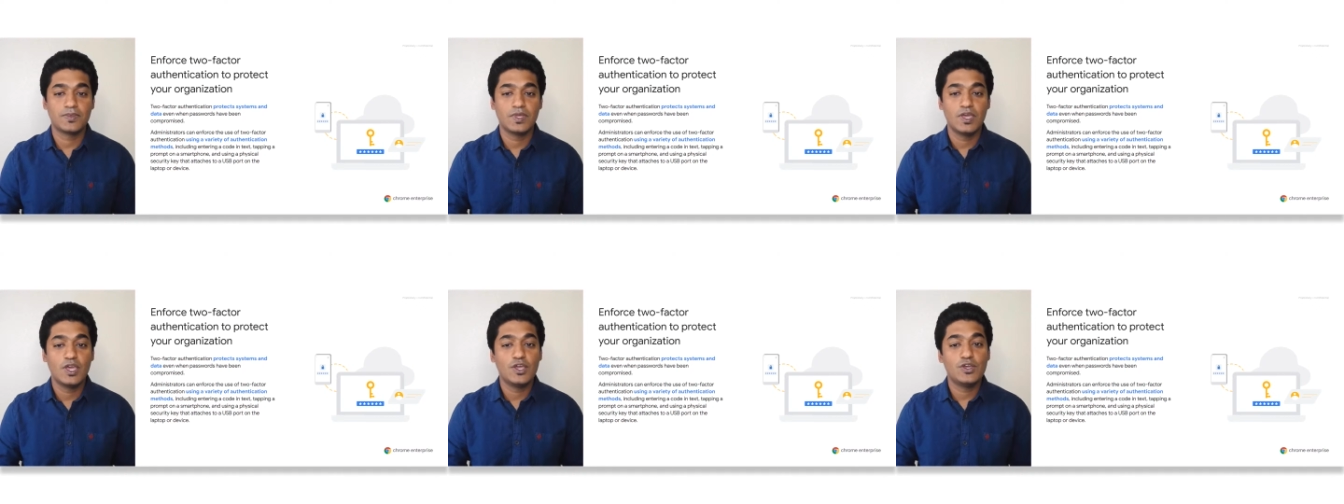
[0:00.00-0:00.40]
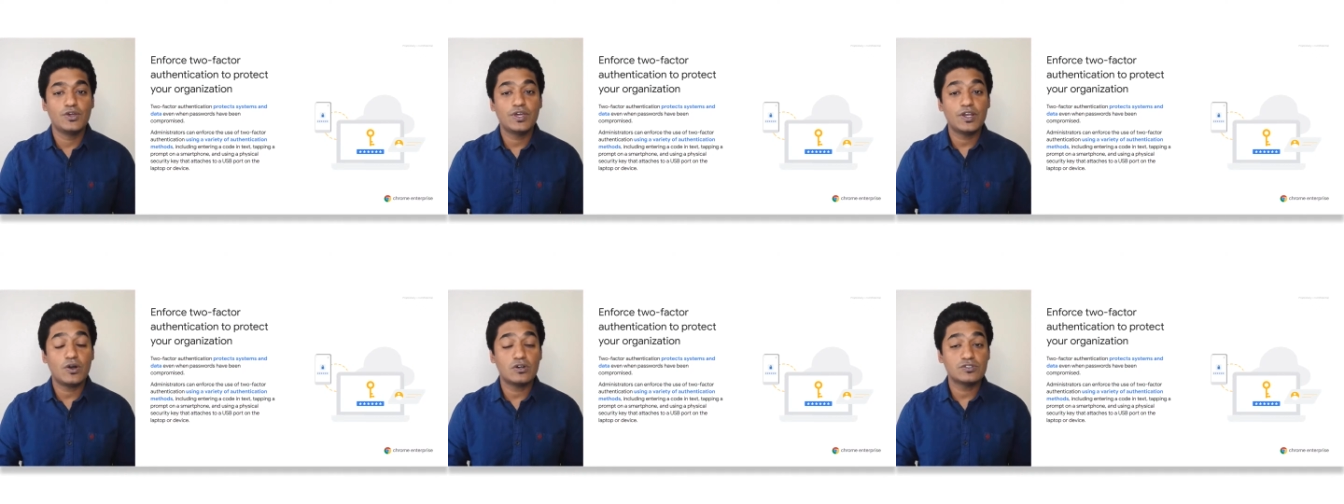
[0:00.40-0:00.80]
You can
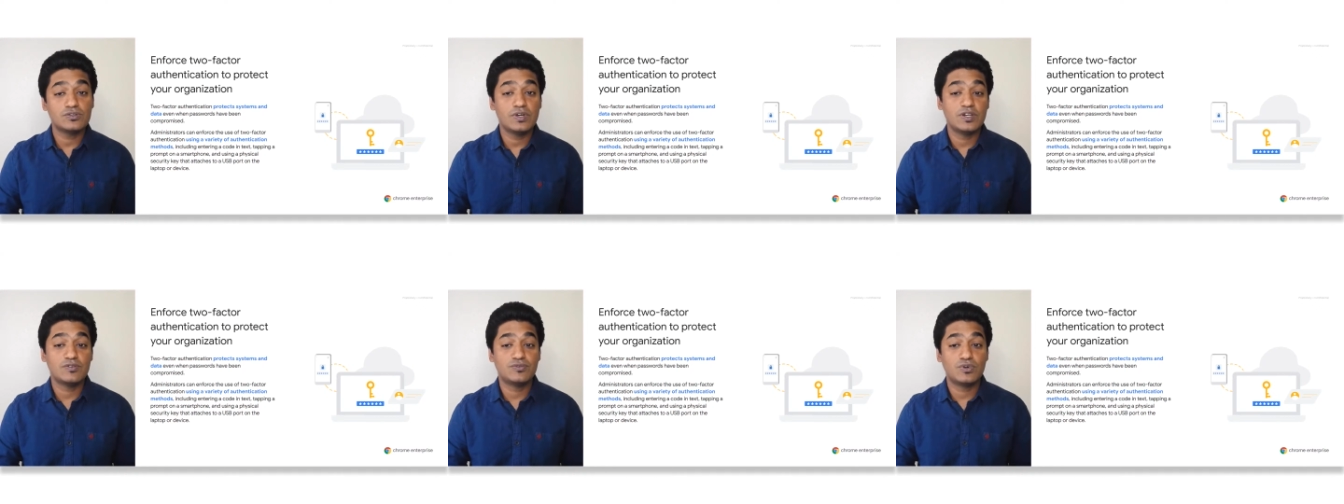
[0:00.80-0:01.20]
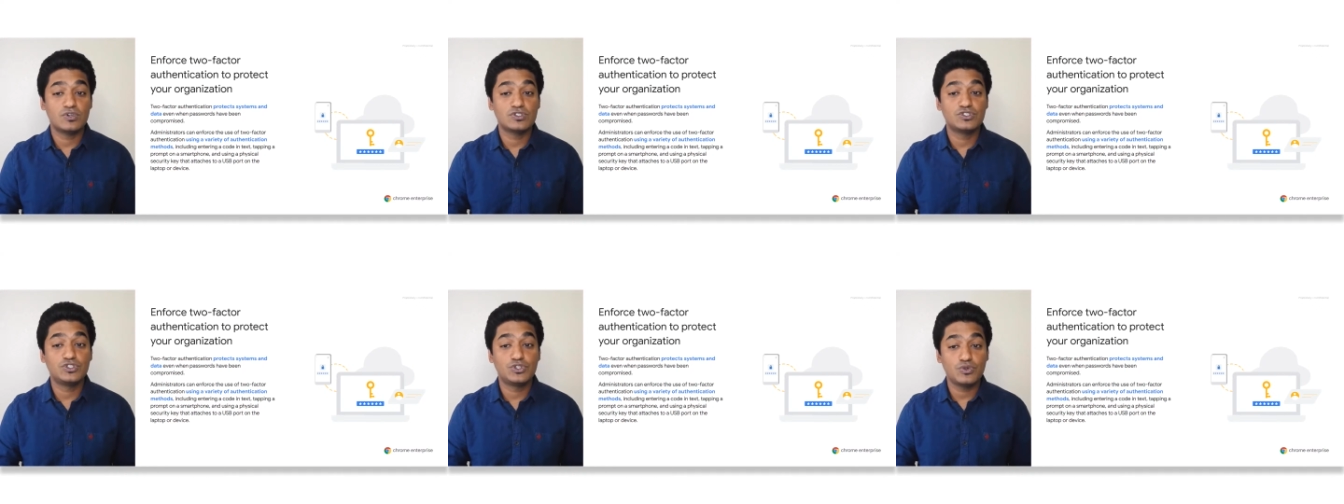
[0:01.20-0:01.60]
also
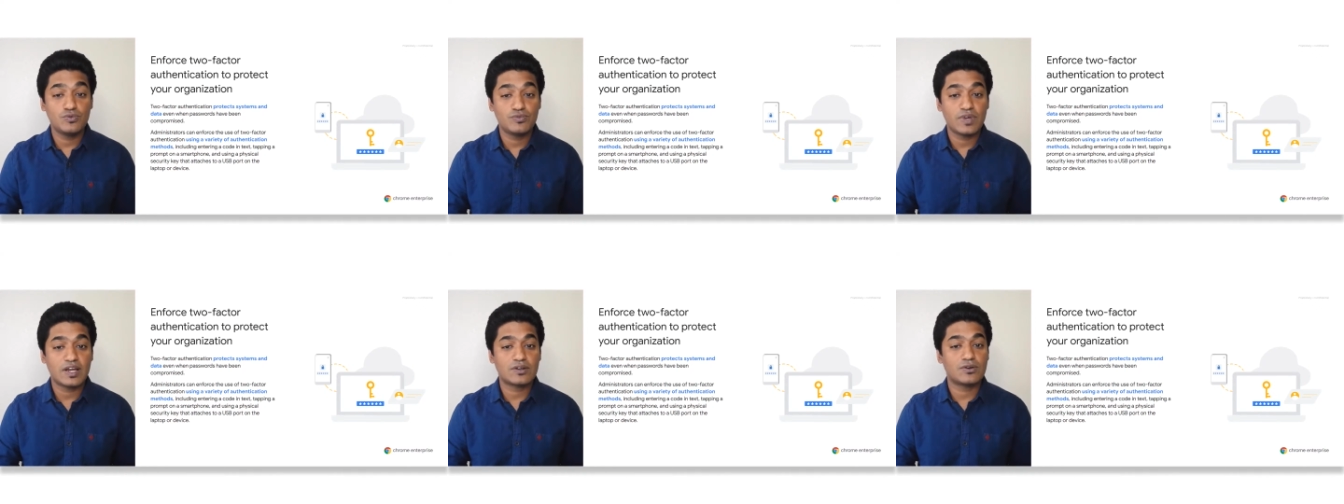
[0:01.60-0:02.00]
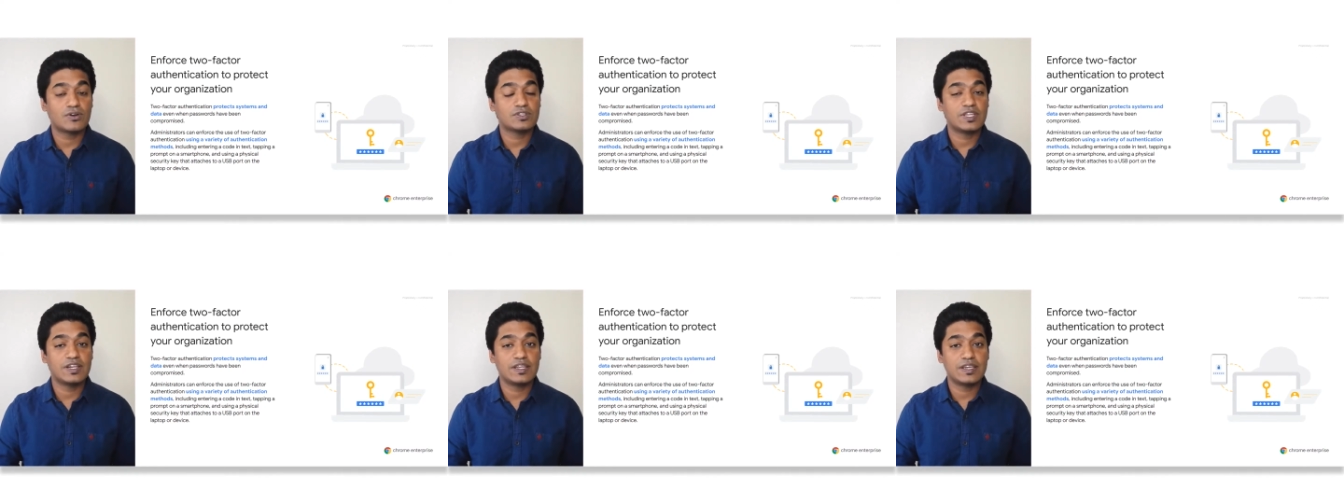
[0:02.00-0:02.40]
enforce two-factor
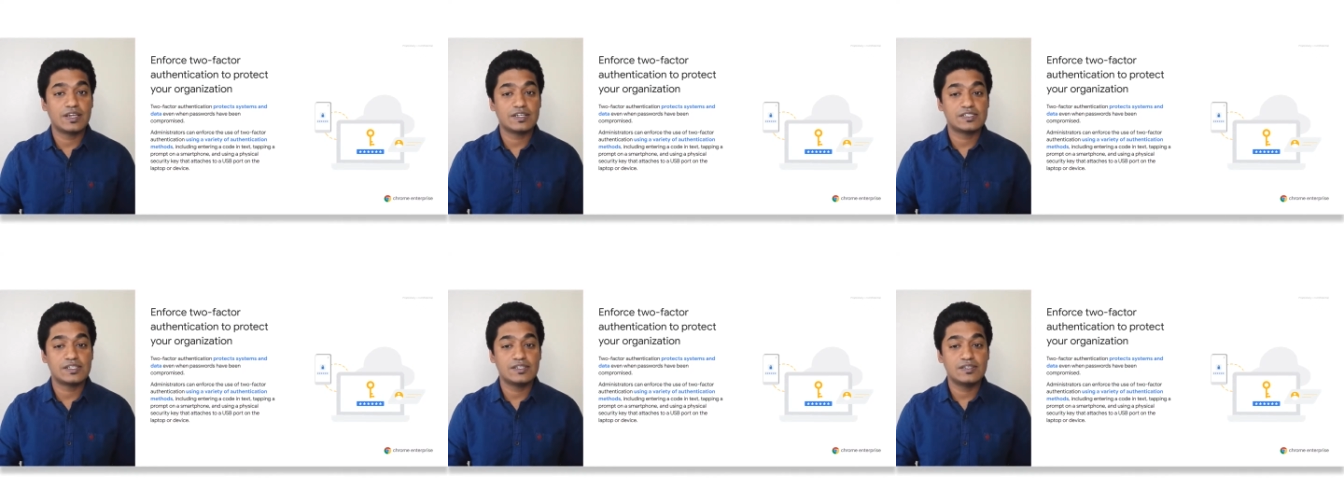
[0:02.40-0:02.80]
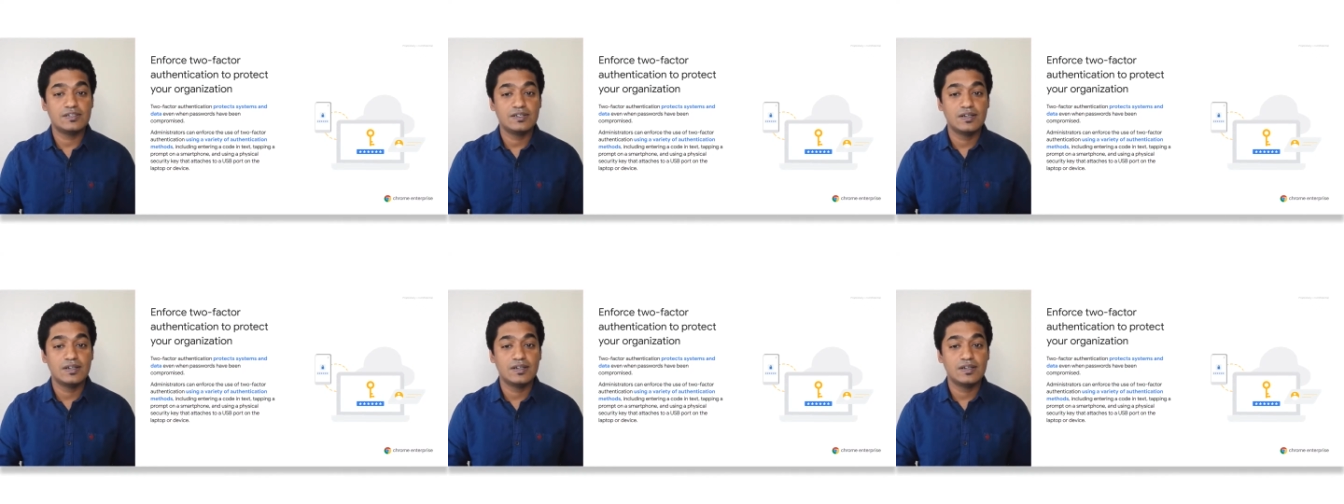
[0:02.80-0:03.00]
authentication